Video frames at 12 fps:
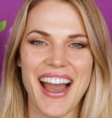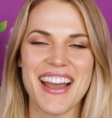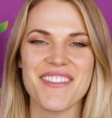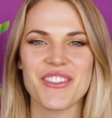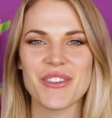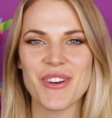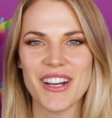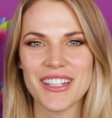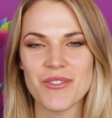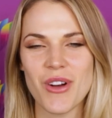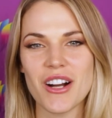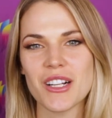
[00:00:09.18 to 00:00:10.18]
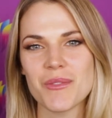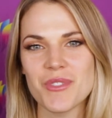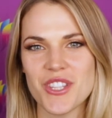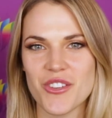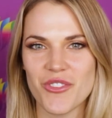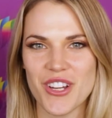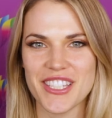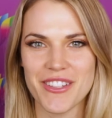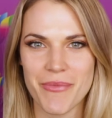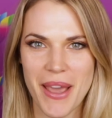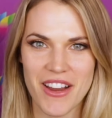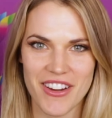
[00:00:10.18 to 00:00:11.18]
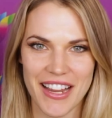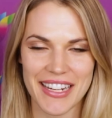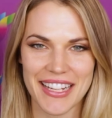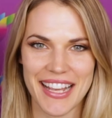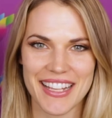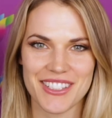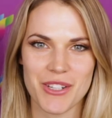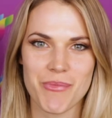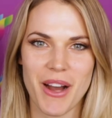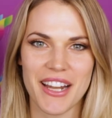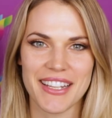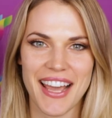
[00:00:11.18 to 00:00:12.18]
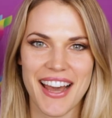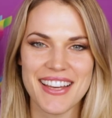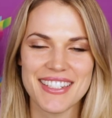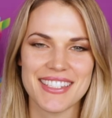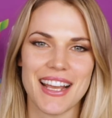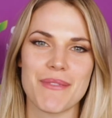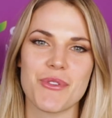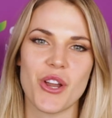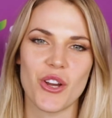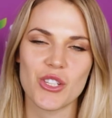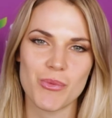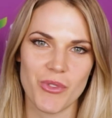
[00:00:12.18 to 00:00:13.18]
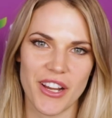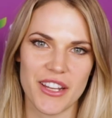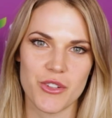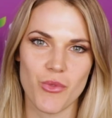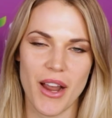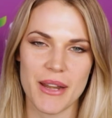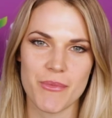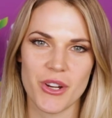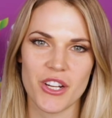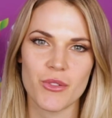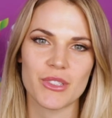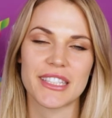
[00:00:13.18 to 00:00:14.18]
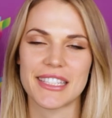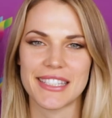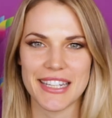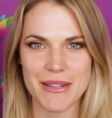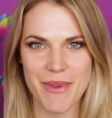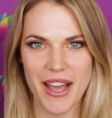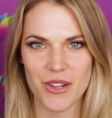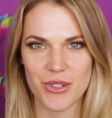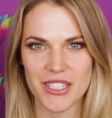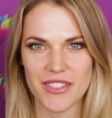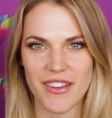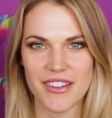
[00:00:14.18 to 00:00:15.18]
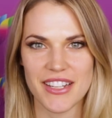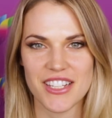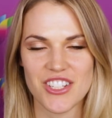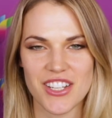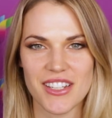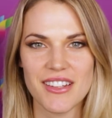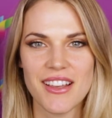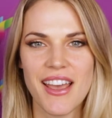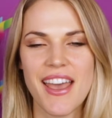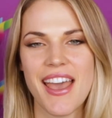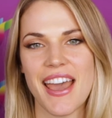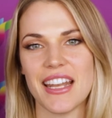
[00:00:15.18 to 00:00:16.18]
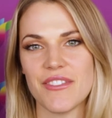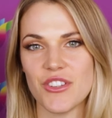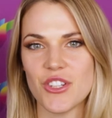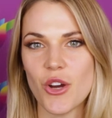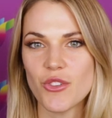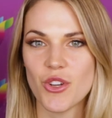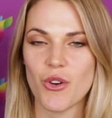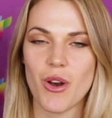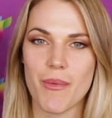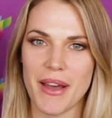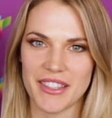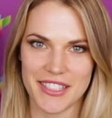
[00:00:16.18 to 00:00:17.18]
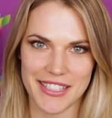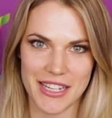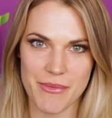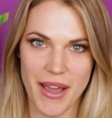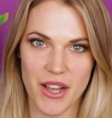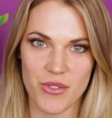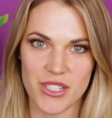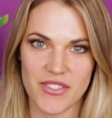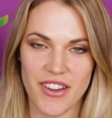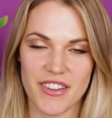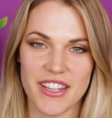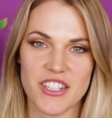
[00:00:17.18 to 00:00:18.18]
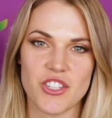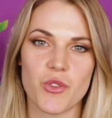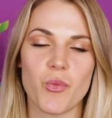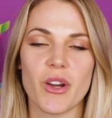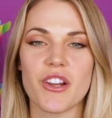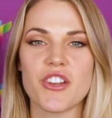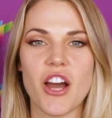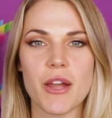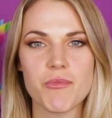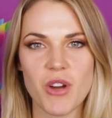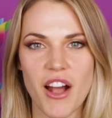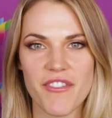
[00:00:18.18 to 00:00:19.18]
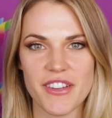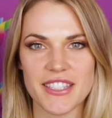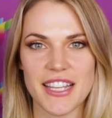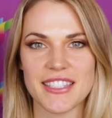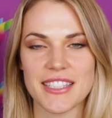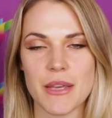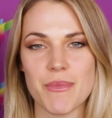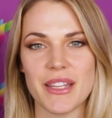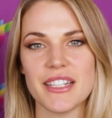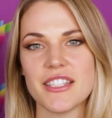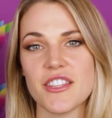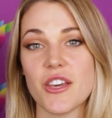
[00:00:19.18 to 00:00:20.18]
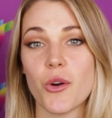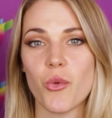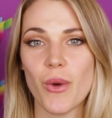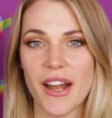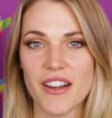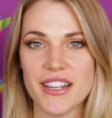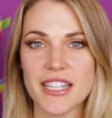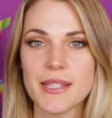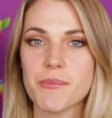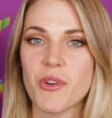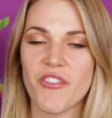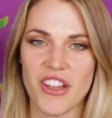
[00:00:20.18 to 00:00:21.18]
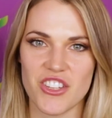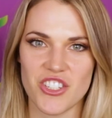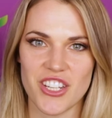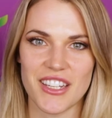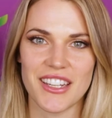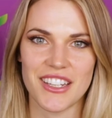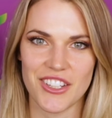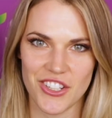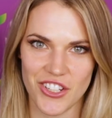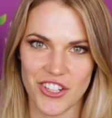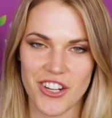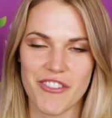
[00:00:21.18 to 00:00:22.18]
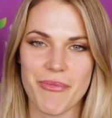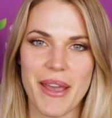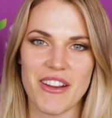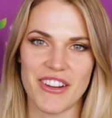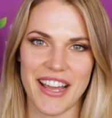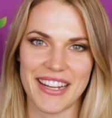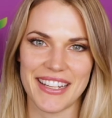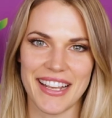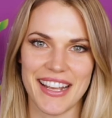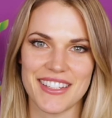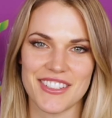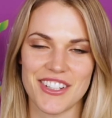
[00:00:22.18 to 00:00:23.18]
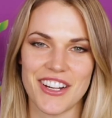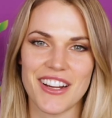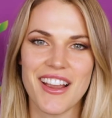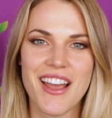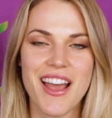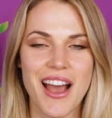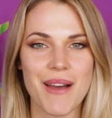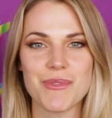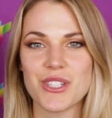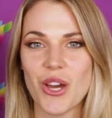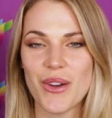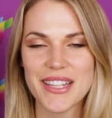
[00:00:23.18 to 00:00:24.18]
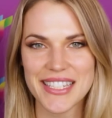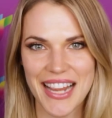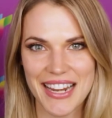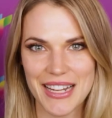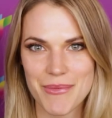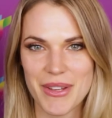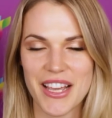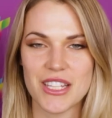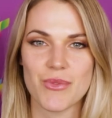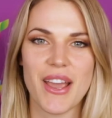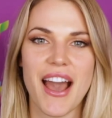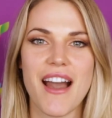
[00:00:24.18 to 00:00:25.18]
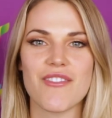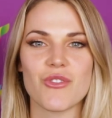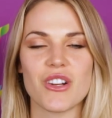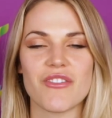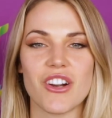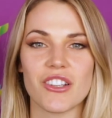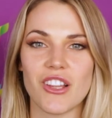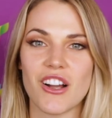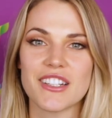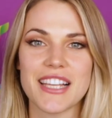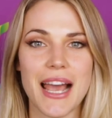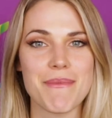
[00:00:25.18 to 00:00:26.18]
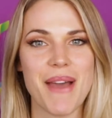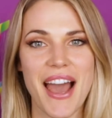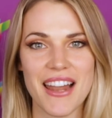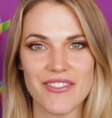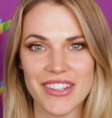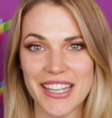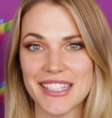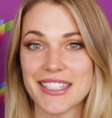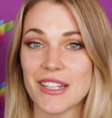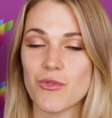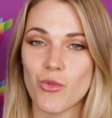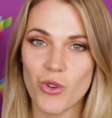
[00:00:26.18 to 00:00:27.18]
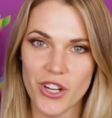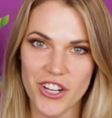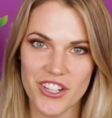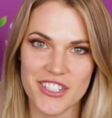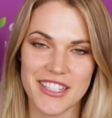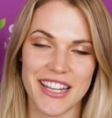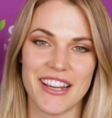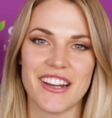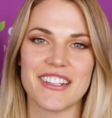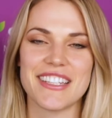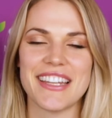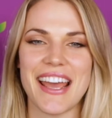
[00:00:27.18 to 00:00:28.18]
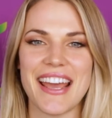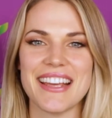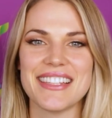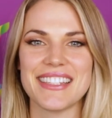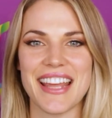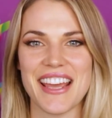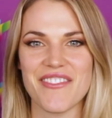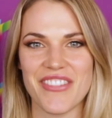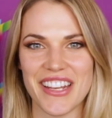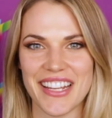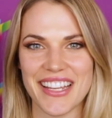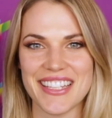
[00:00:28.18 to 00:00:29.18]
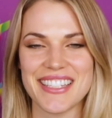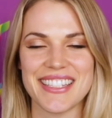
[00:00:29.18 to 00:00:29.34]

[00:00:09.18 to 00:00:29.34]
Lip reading: Hi, everyone. Welcome to the Voice of Pancreatic Cancer podcast. I'm your host, Miranda Weinberg with the Seena Magowitz Foundation. And if you don't know about the Seena Magowitz Foundation, we're a nonprofit that's committed to the awareness, prevention, and cure of pancreatic cancer. I'm so excited because we have one of our longtime advocates and warriors here today, Stan Vitikas.